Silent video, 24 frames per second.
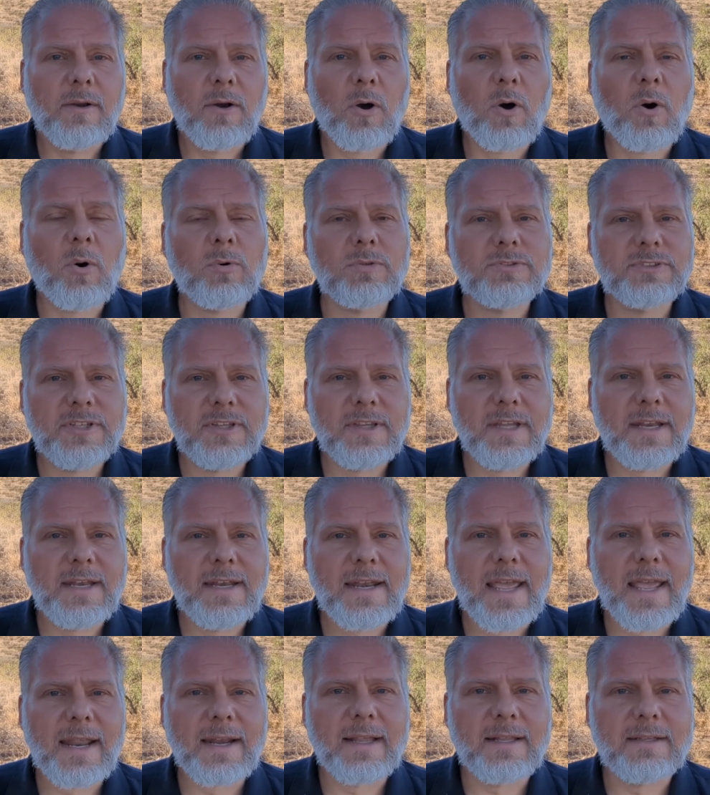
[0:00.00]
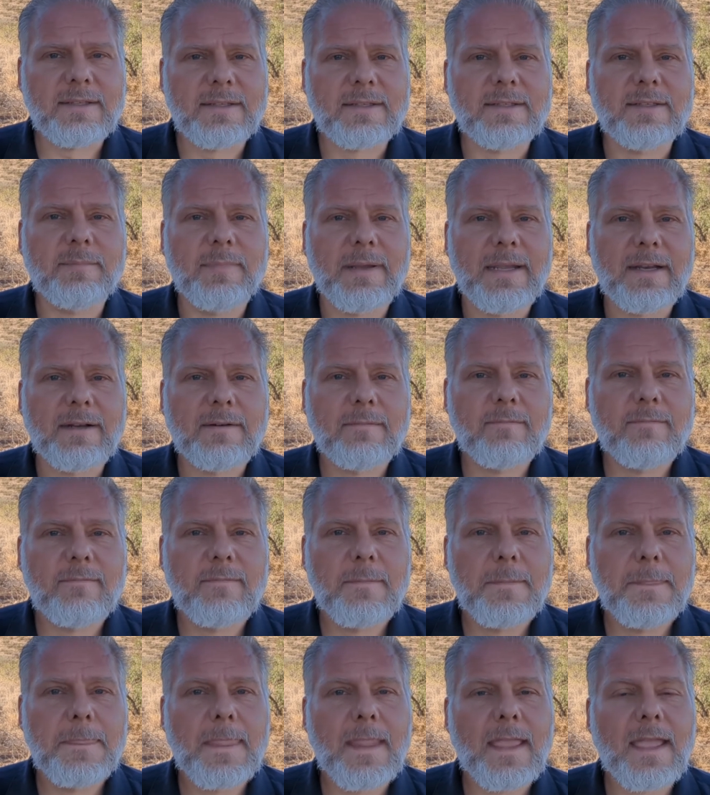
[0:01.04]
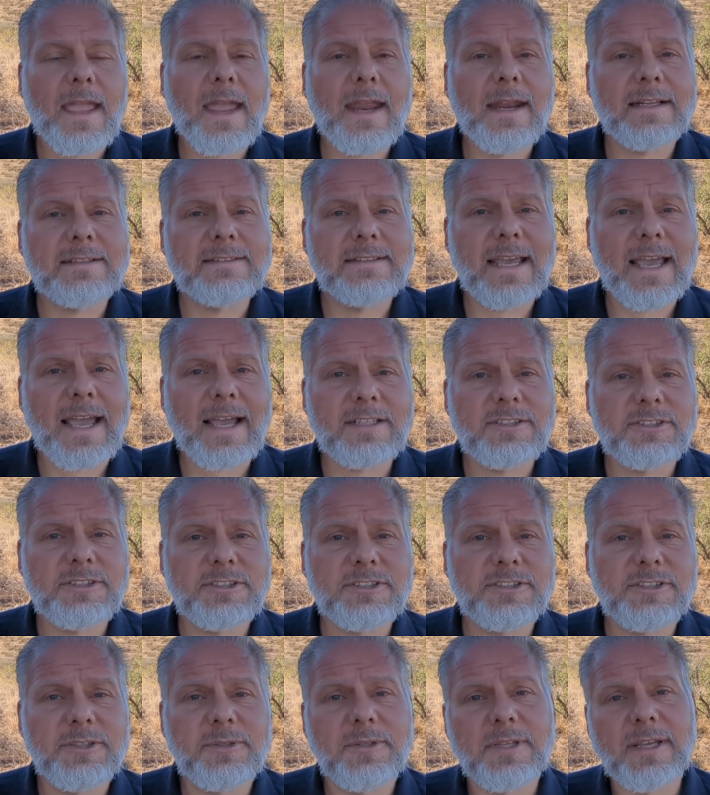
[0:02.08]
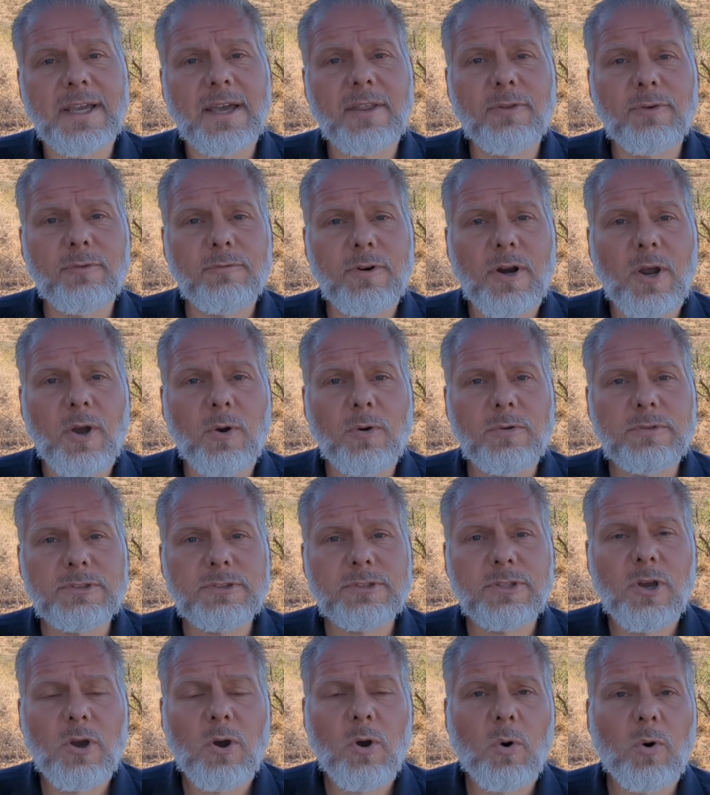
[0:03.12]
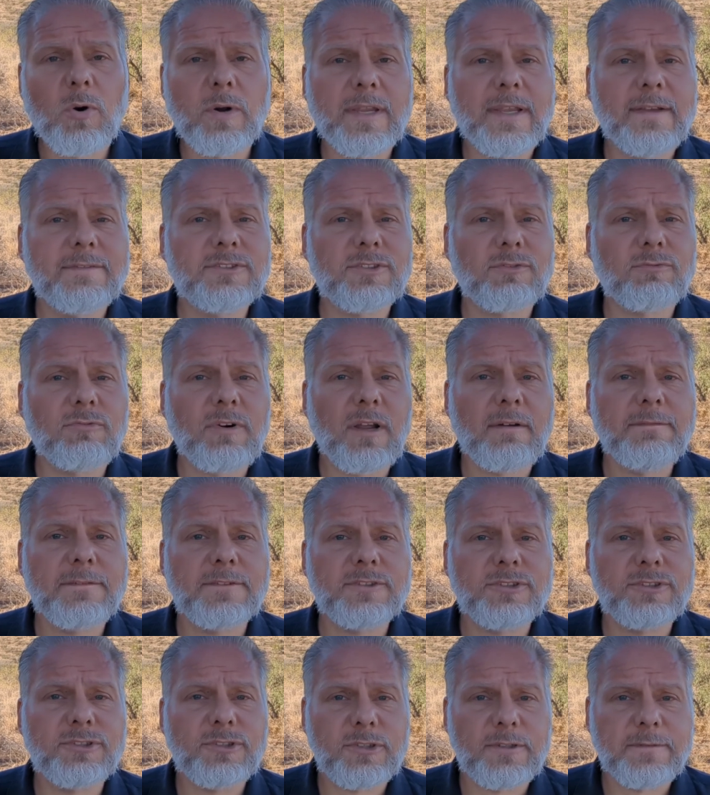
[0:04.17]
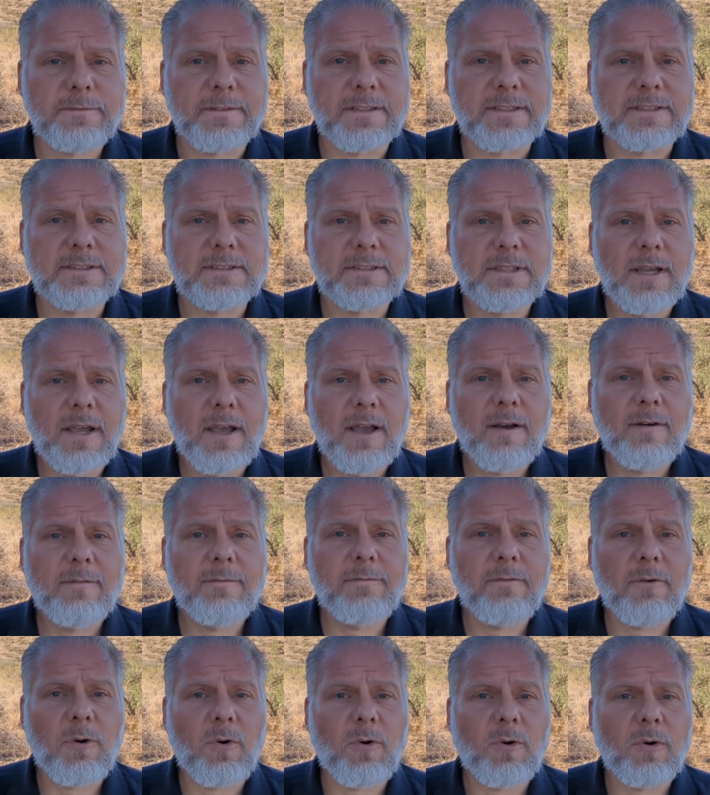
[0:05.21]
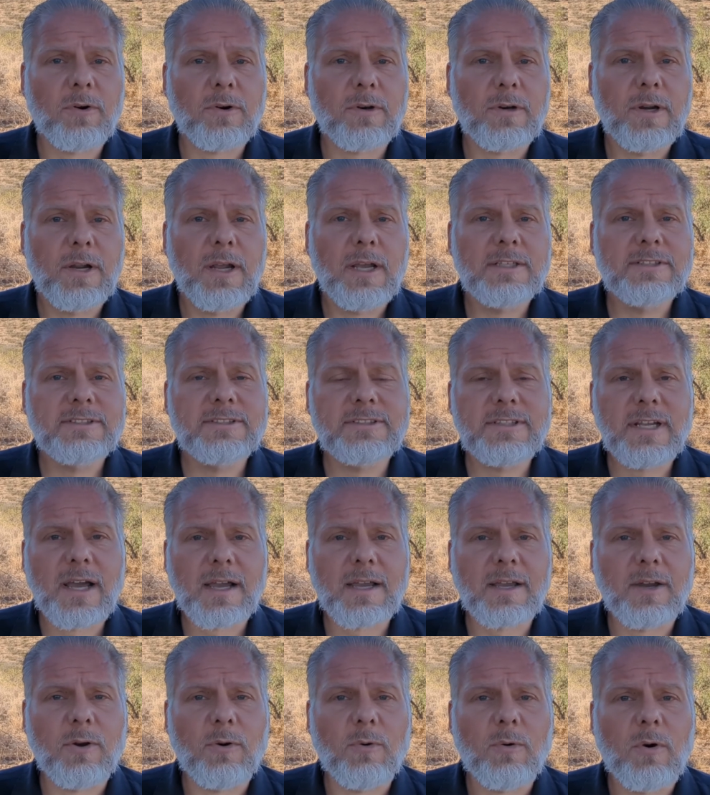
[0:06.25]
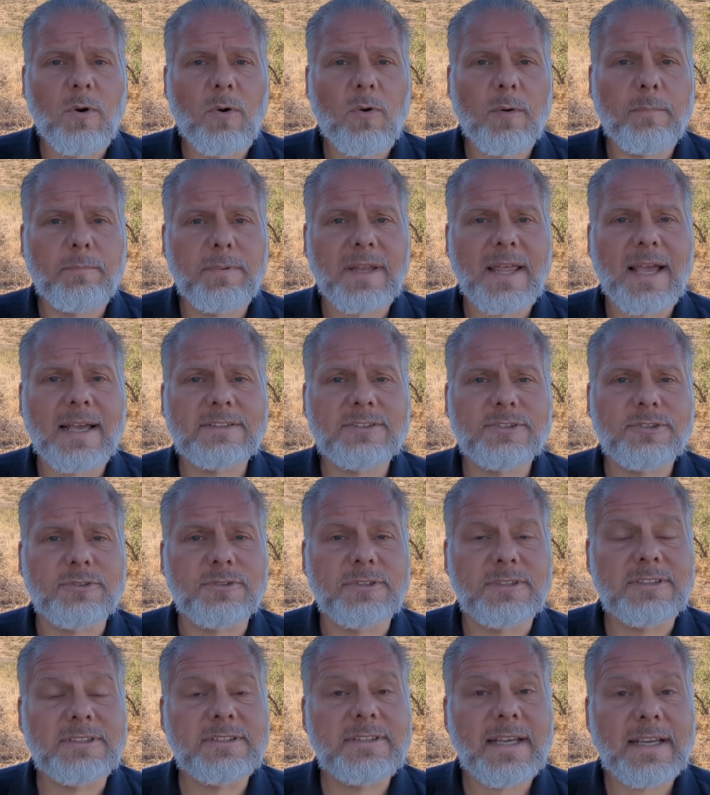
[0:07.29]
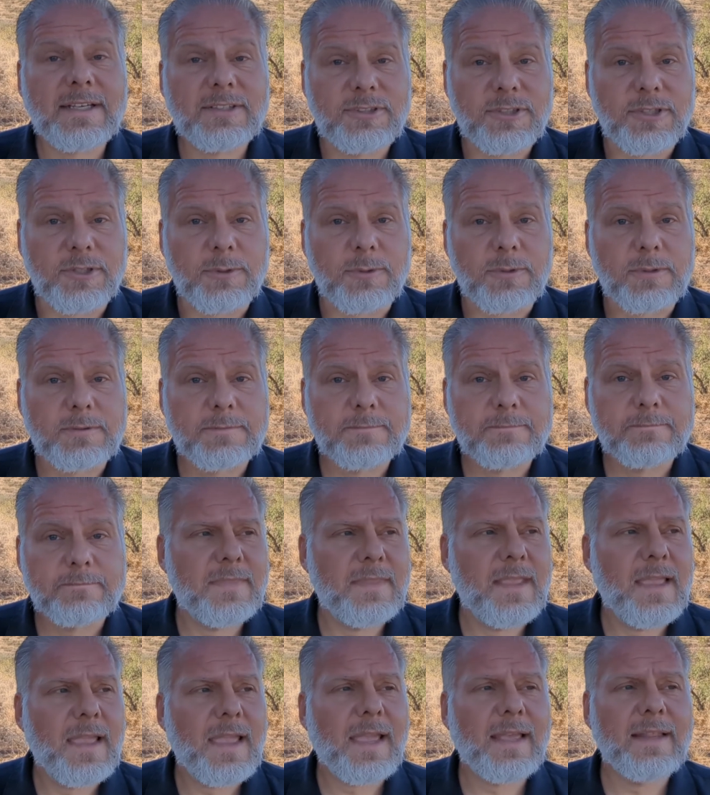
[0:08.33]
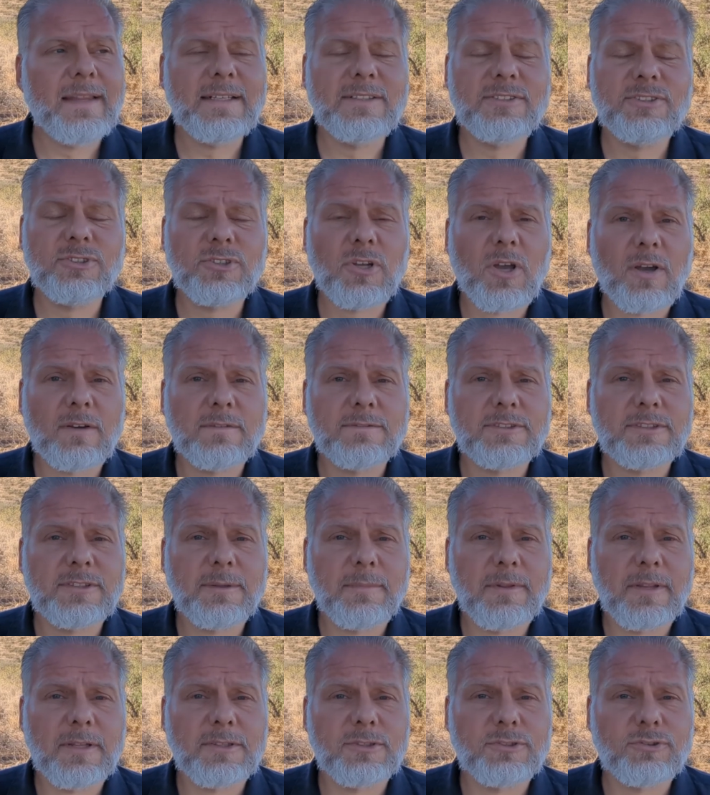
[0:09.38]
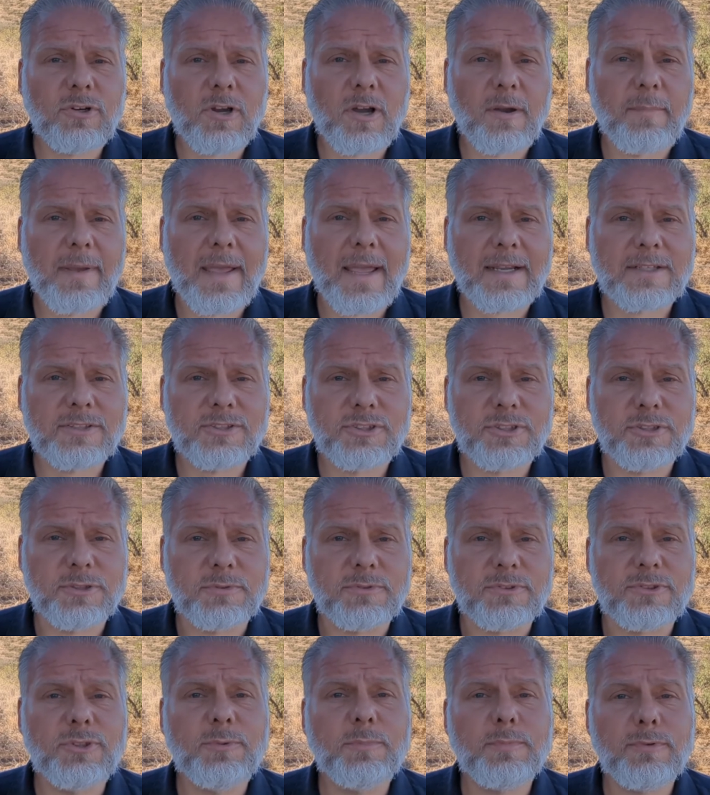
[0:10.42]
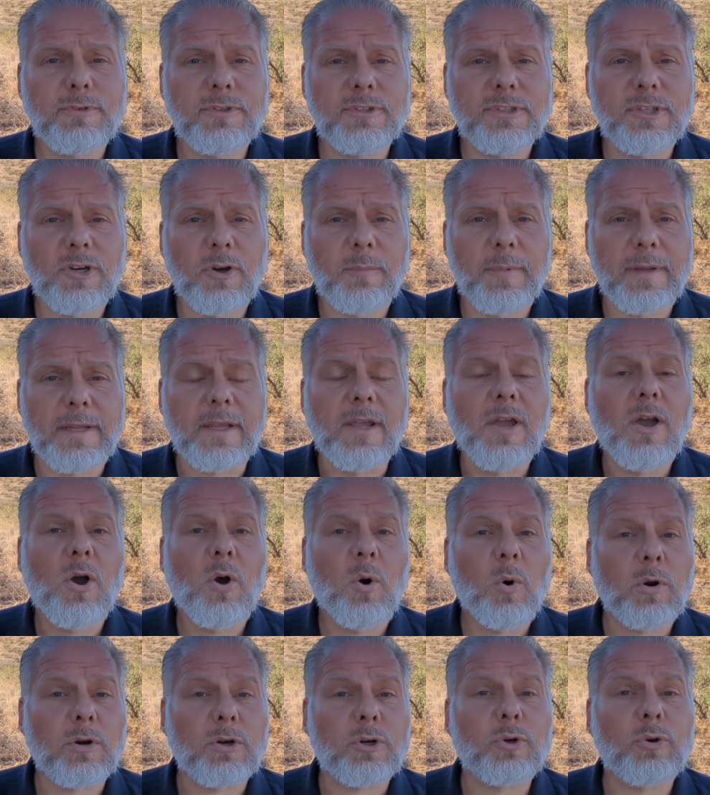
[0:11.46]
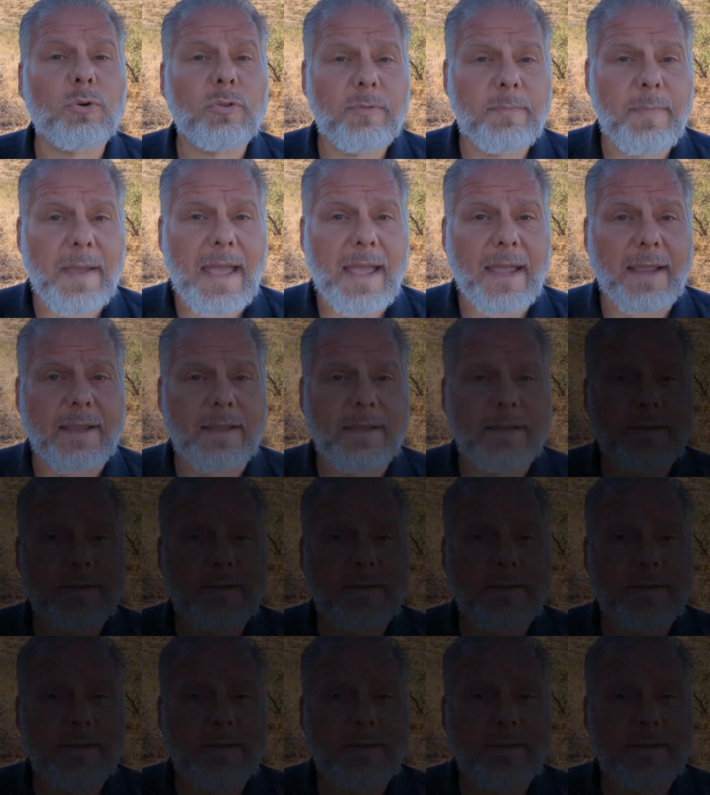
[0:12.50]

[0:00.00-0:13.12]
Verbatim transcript: holes in the net a little bit and attaches to the other rows or gives a rougher surface for stucco or plaster to stick to. And this solves some of the drawbacks to super adobe or earth bag.